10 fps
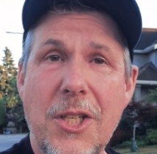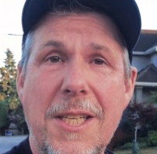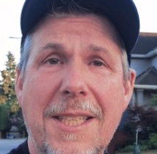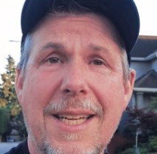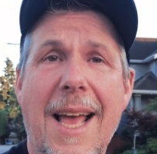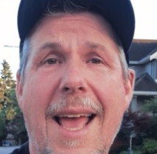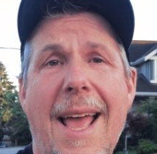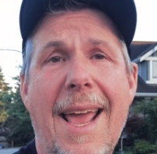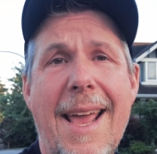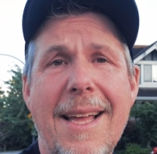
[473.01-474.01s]
sheet
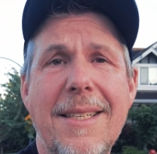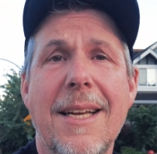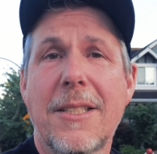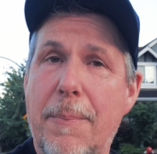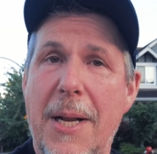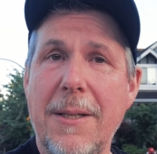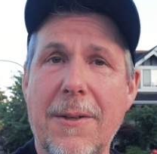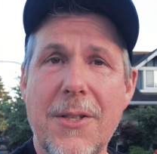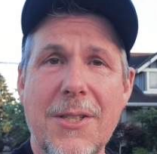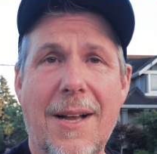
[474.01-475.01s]
and, depending on
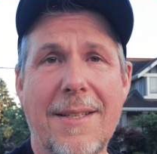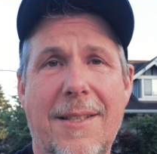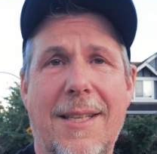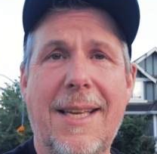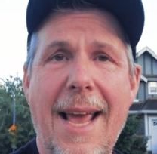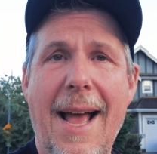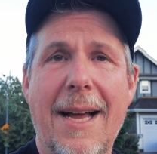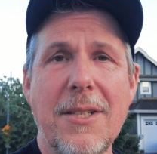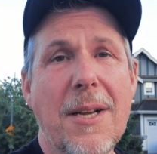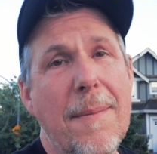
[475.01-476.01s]
the size of the
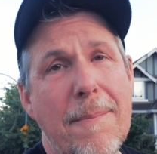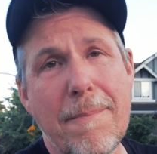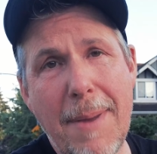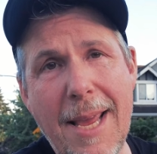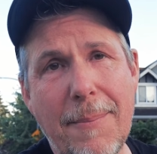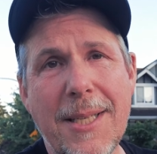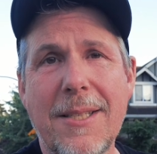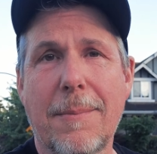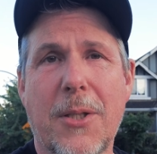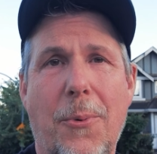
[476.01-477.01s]
cache, maybe
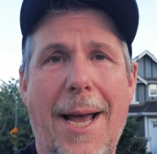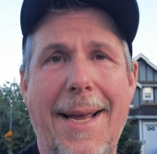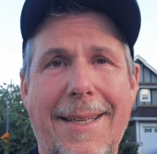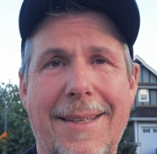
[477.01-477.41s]
some swag.